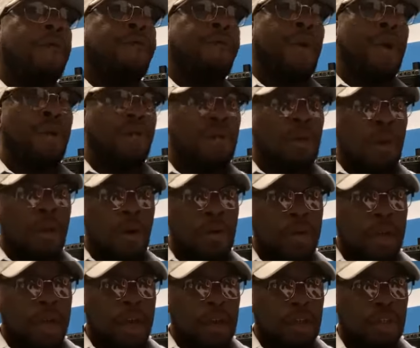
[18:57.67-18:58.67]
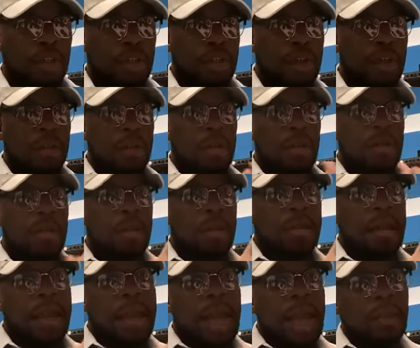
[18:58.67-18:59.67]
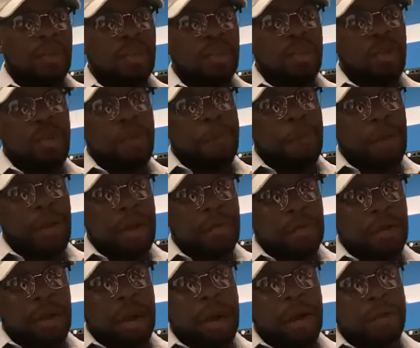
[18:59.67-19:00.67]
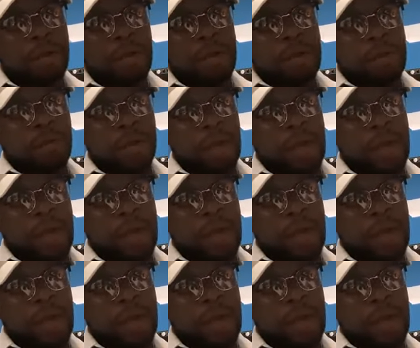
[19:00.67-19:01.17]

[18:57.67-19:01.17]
our first location in the national press conference